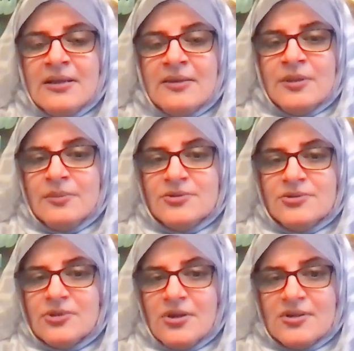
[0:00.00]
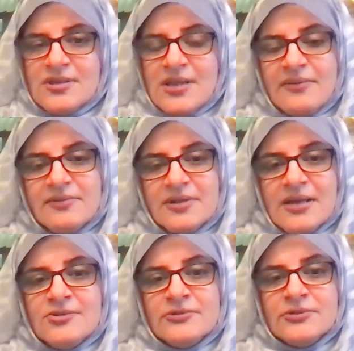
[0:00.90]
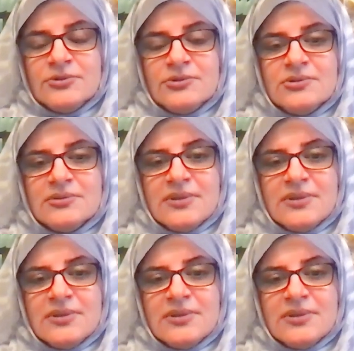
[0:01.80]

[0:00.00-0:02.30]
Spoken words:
people do not have a right to food